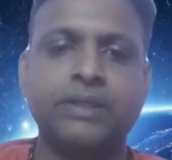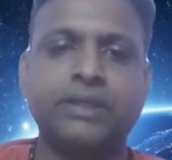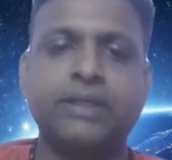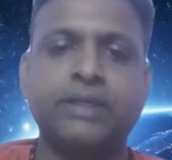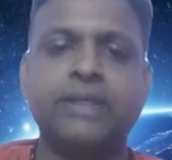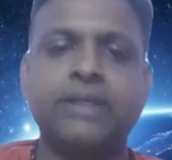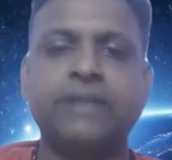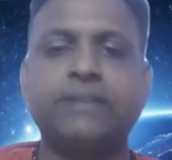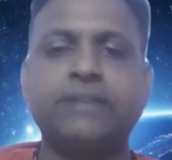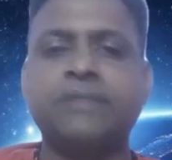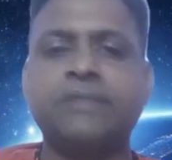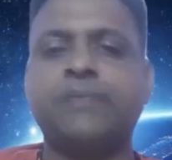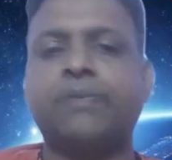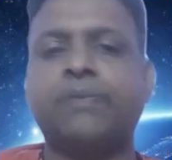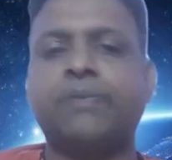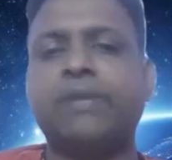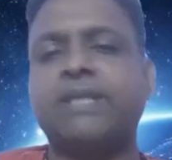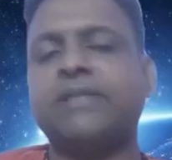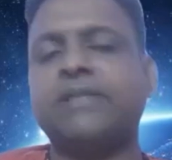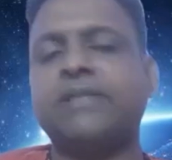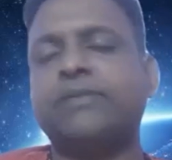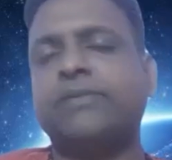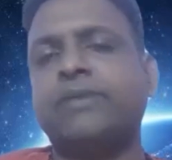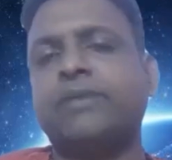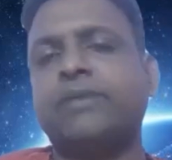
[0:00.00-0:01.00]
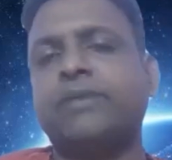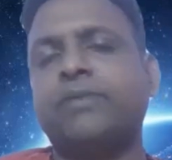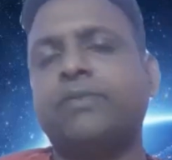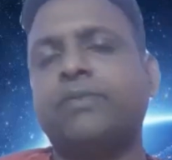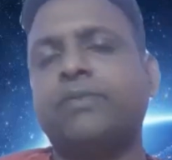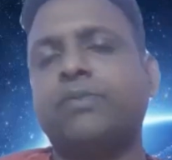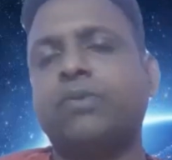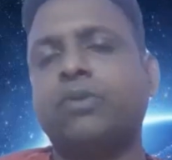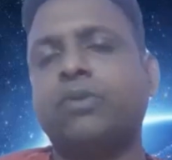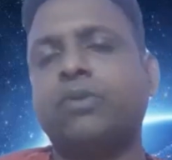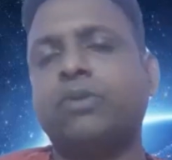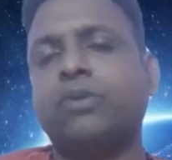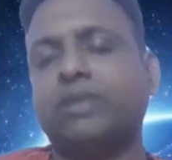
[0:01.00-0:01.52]
It is the place where
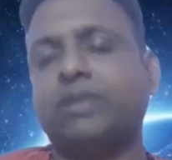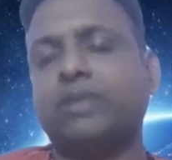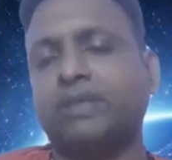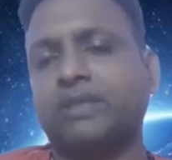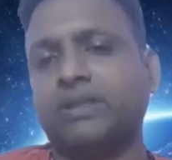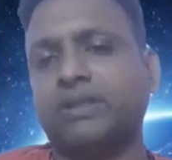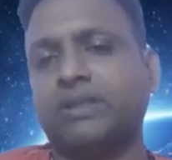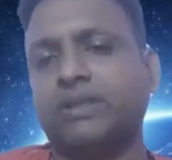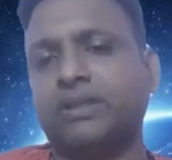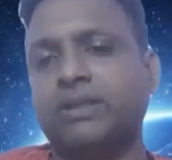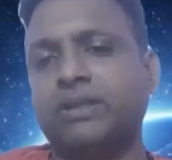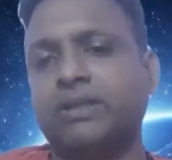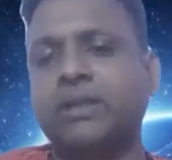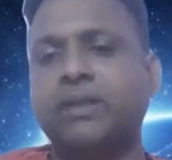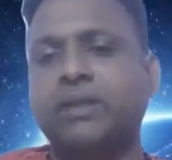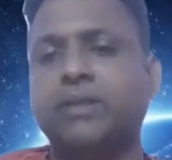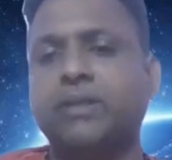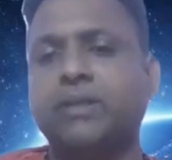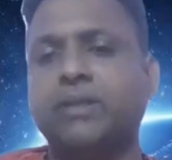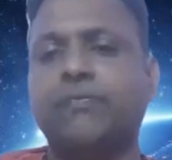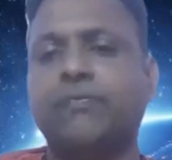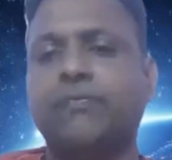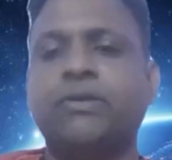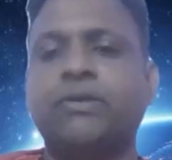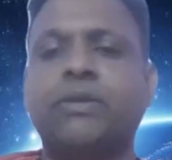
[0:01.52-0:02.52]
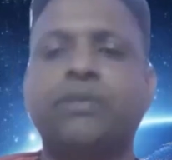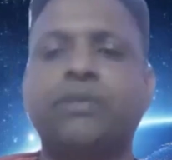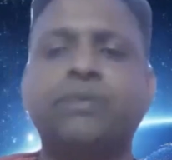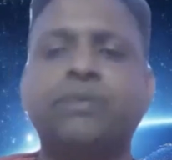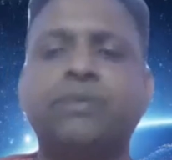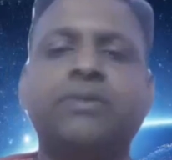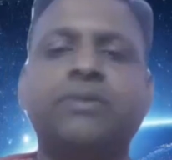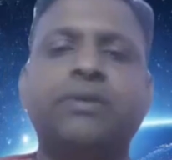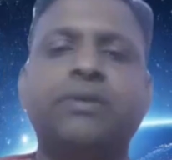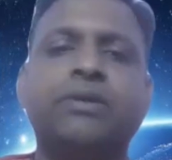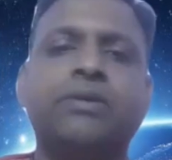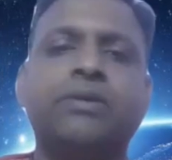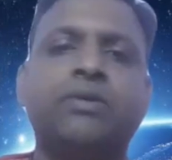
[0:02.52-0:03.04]
both, if you
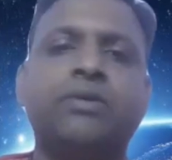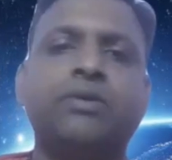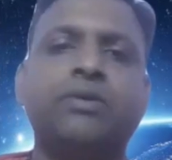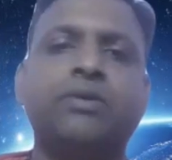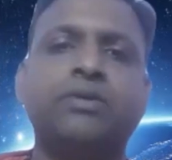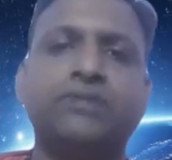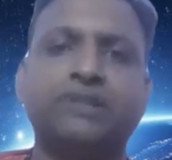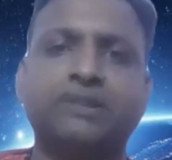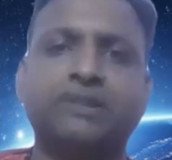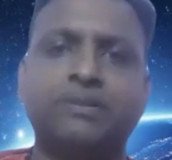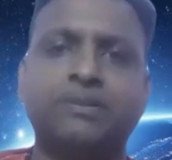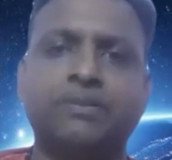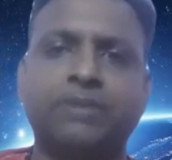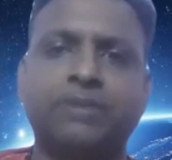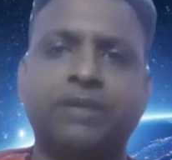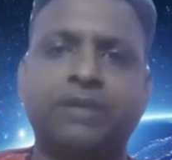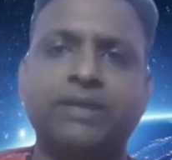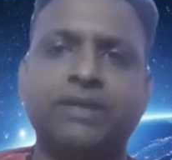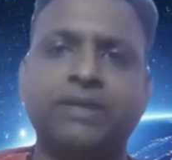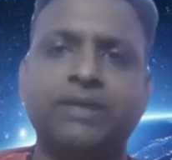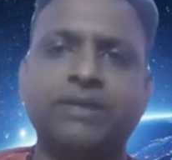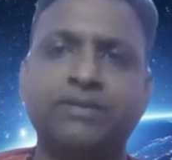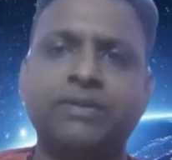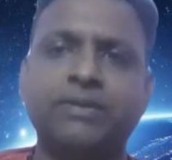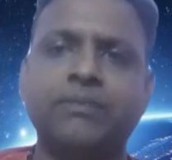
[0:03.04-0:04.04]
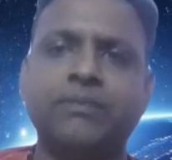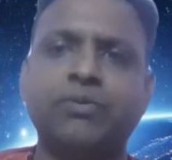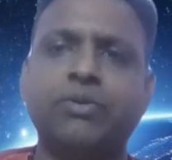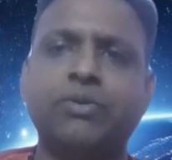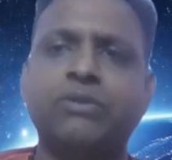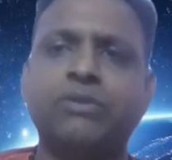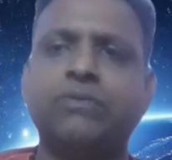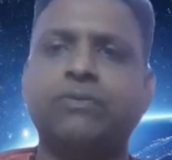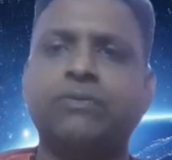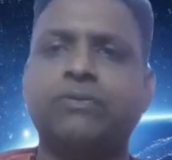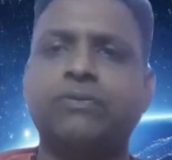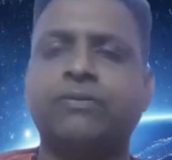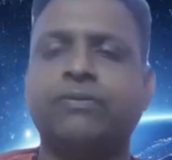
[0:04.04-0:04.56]
observe very close, it's the place where
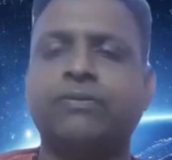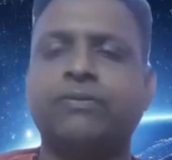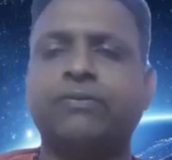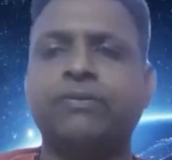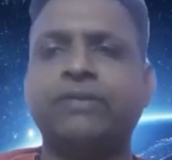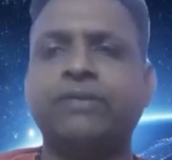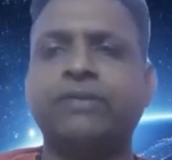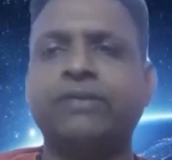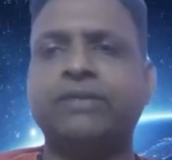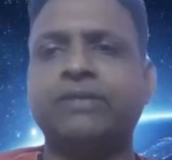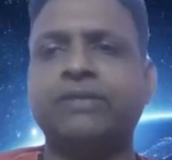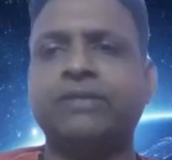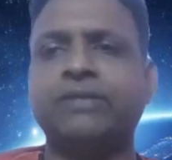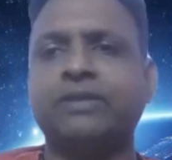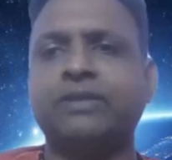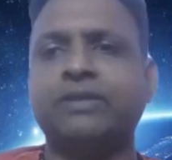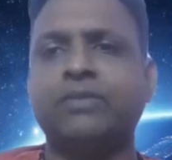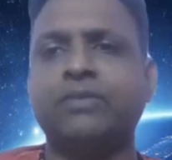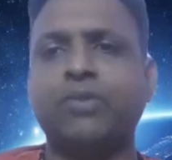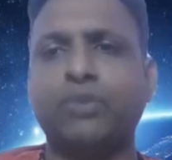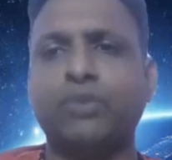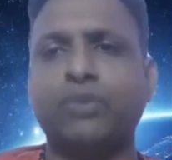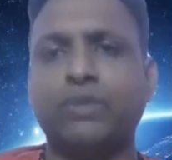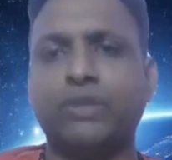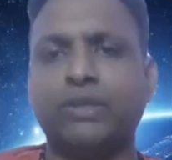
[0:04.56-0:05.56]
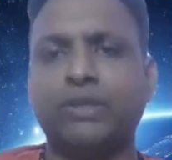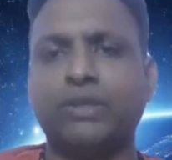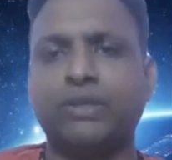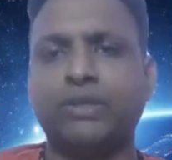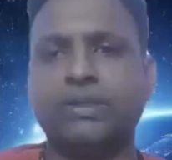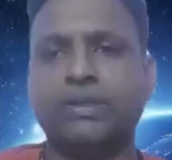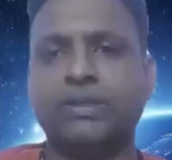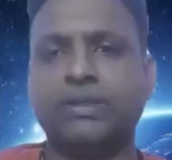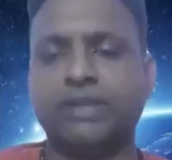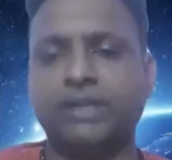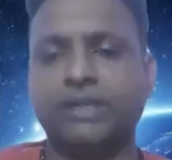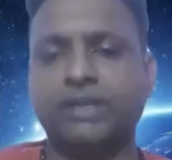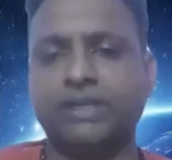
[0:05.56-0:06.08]
both Venus and Moon
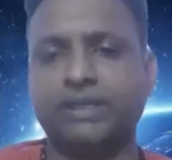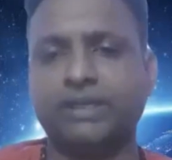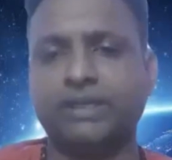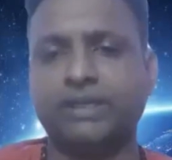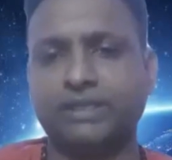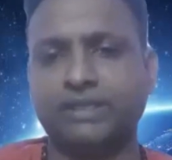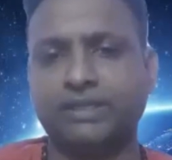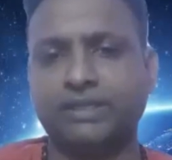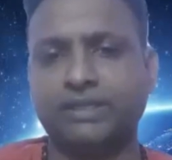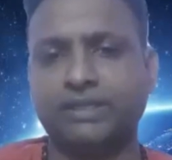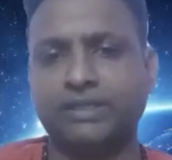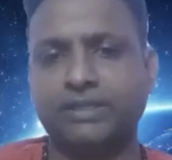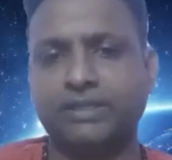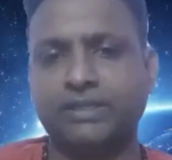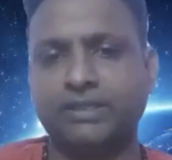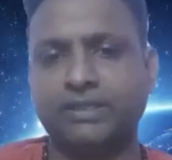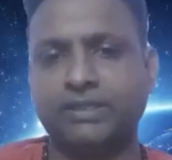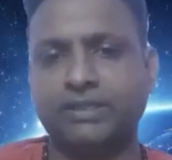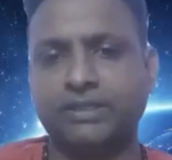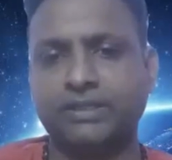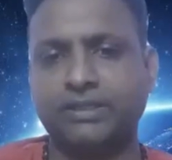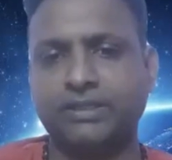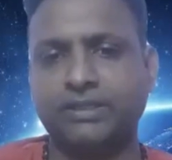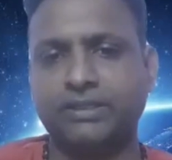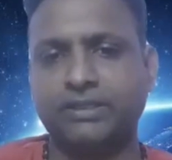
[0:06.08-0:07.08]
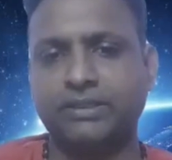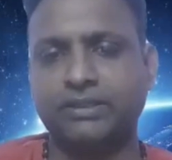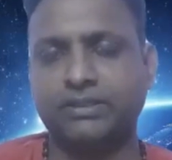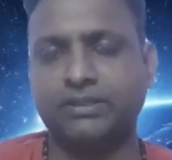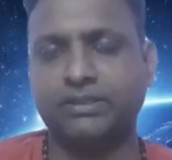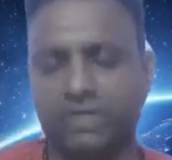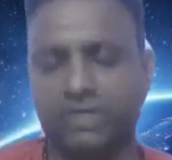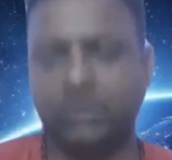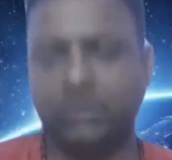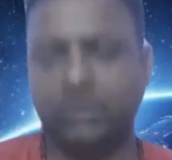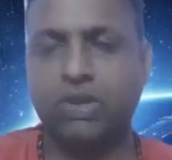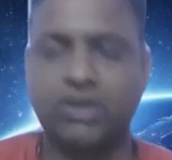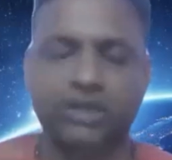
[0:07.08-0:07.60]
get
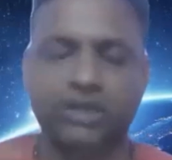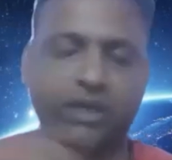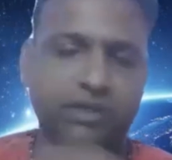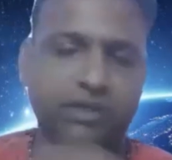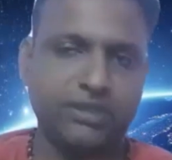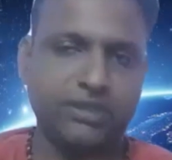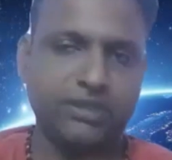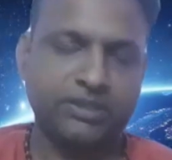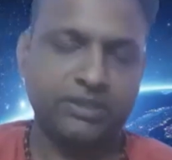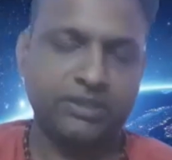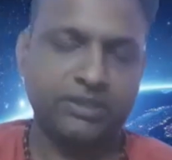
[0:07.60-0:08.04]
stronger.